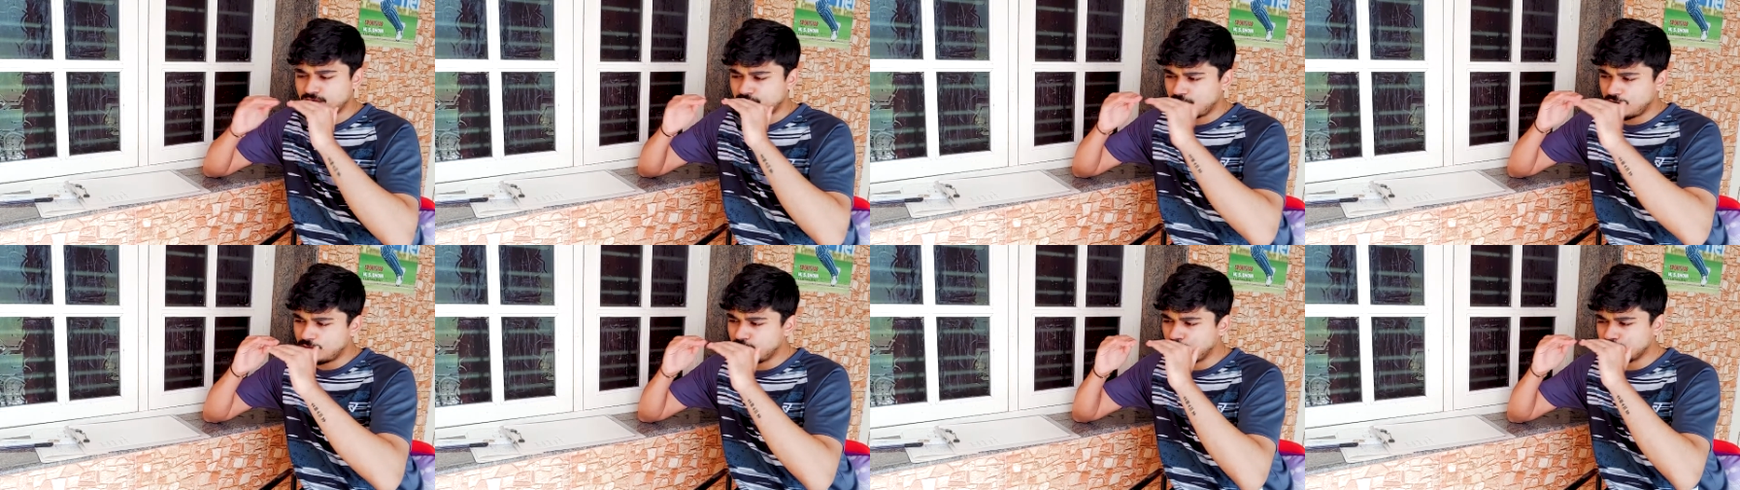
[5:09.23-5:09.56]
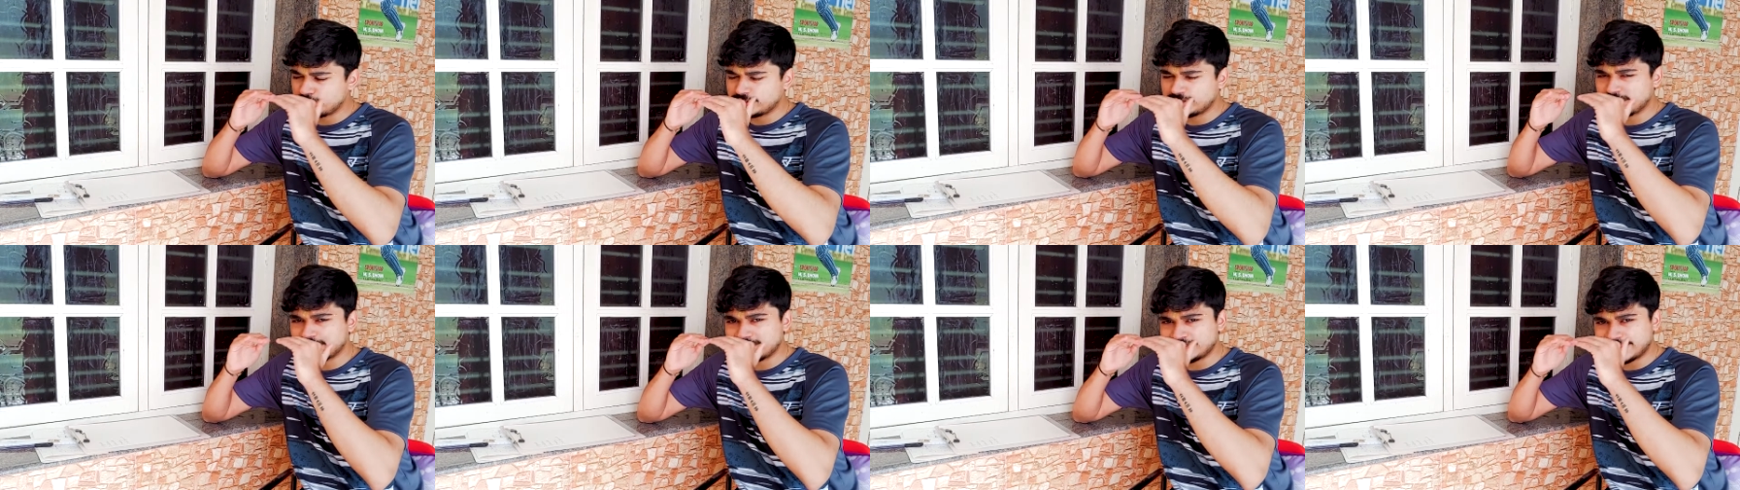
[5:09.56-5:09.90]

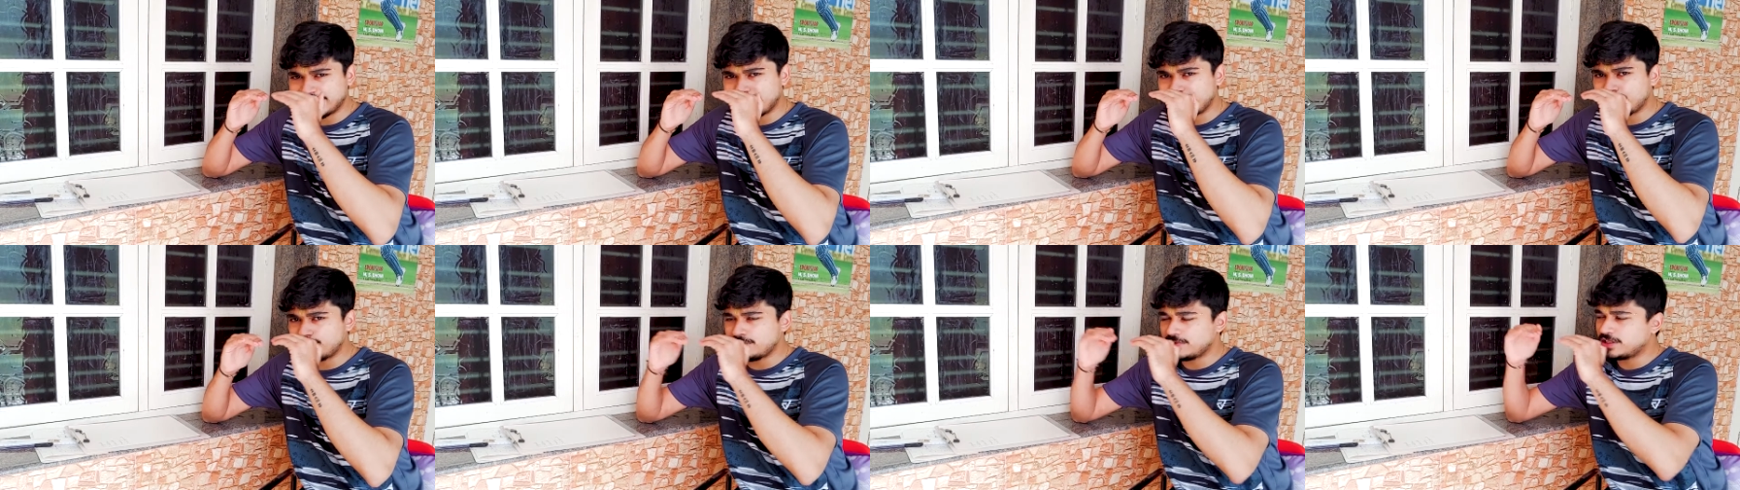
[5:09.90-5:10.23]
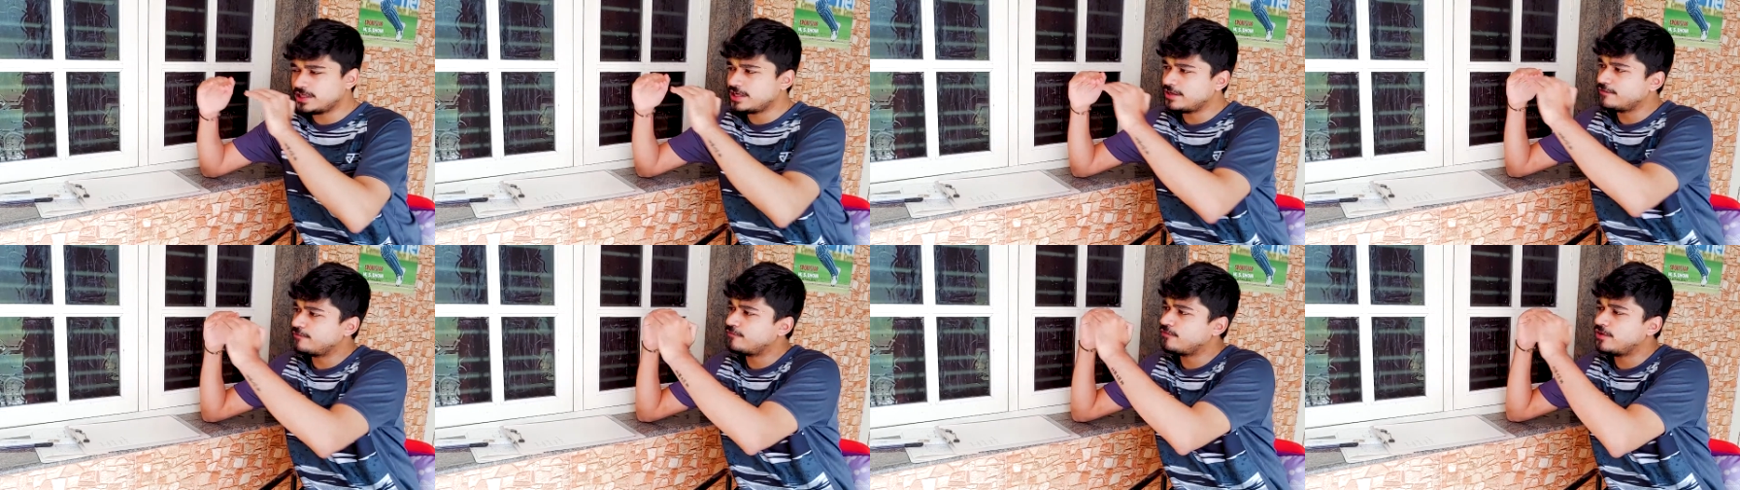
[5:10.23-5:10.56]
almost the same
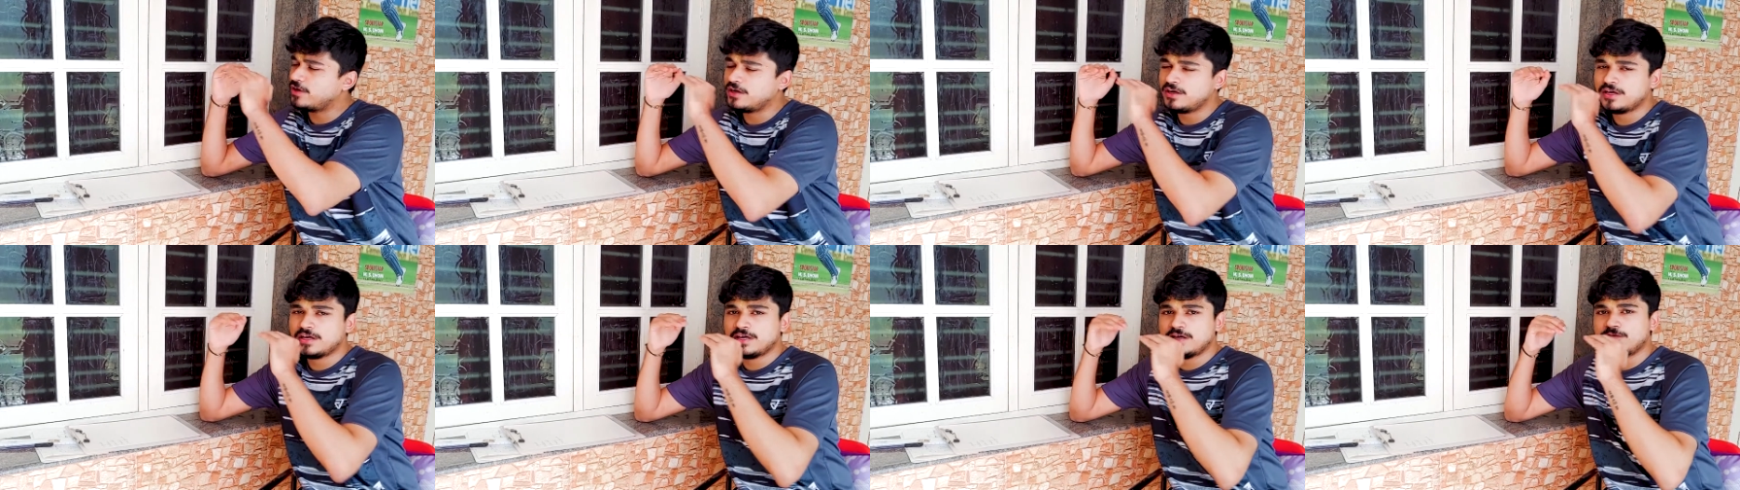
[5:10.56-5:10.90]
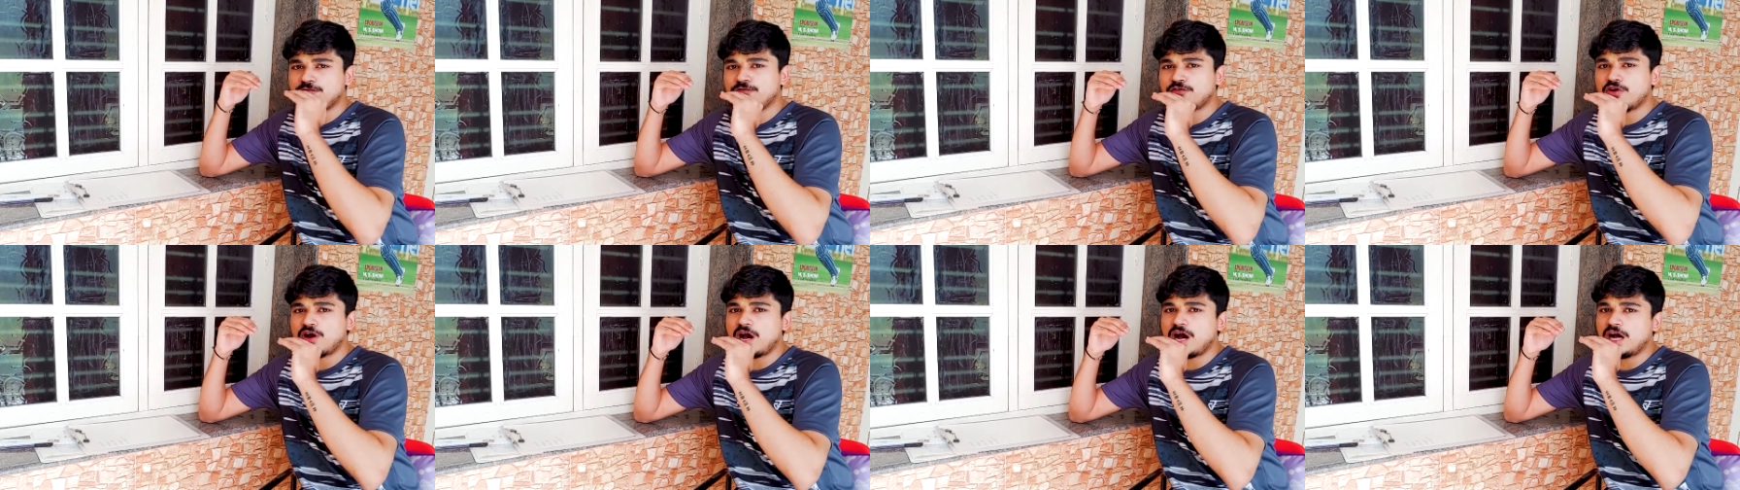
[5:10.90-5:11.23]
if, uh,
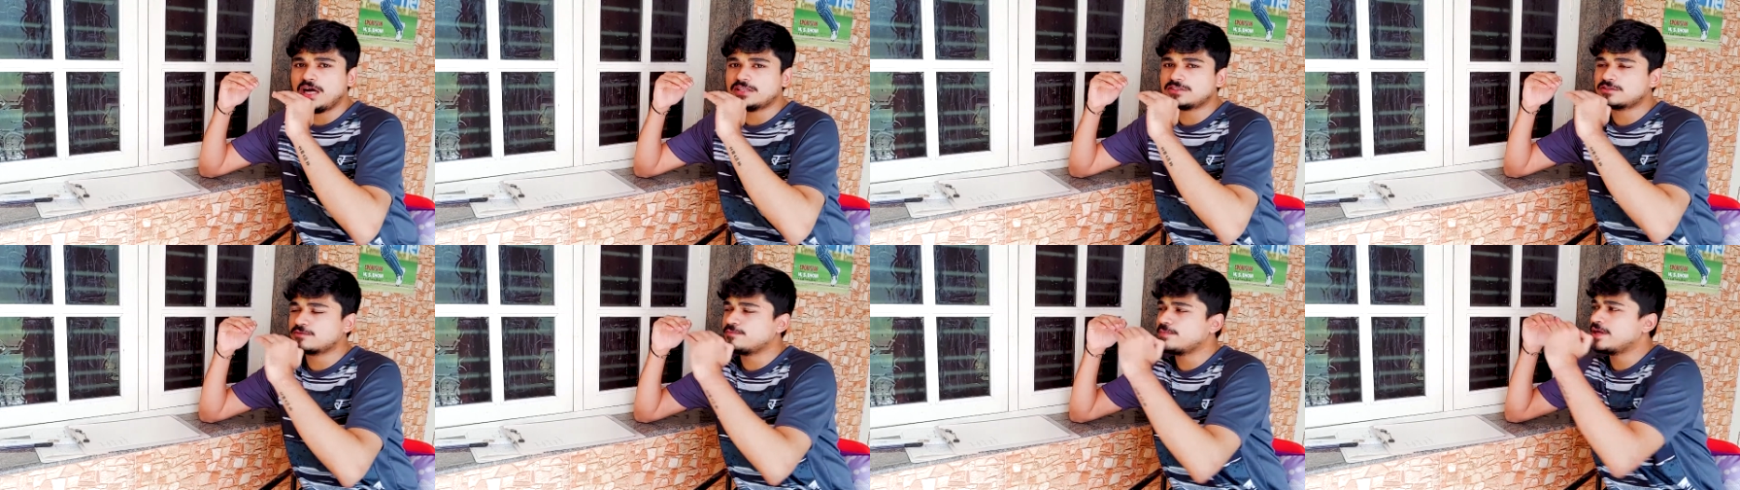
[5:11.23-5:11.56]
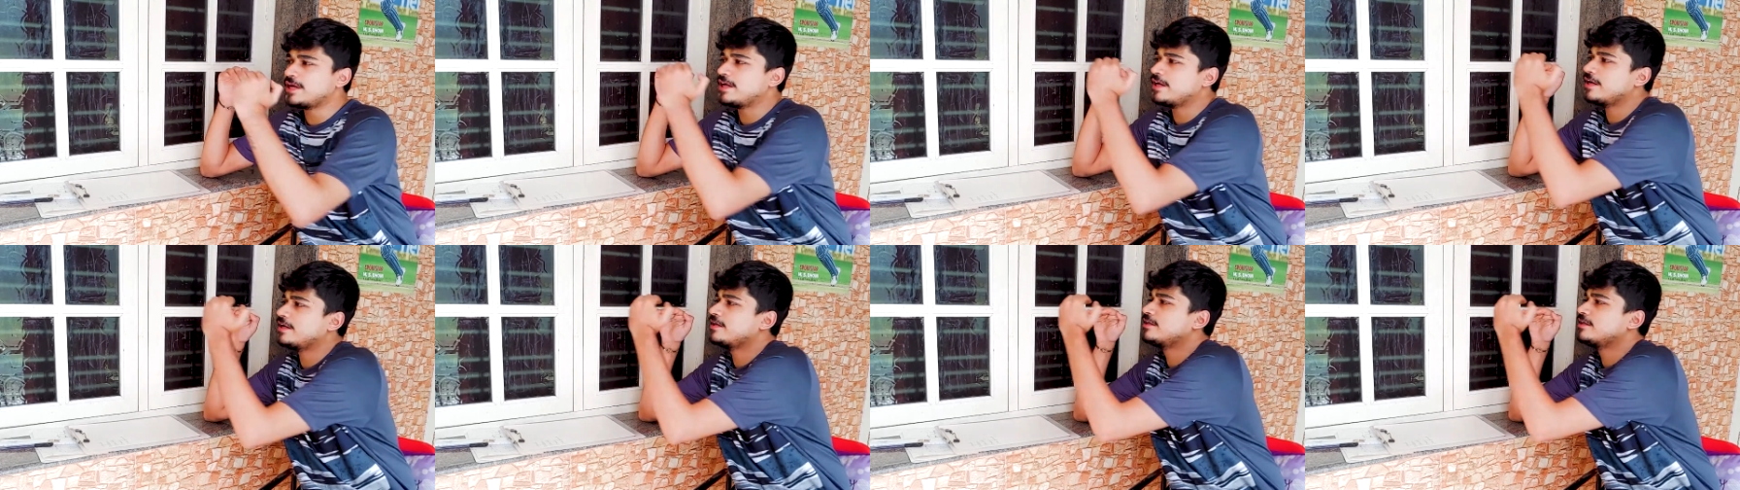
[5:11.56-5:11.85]
if you ask me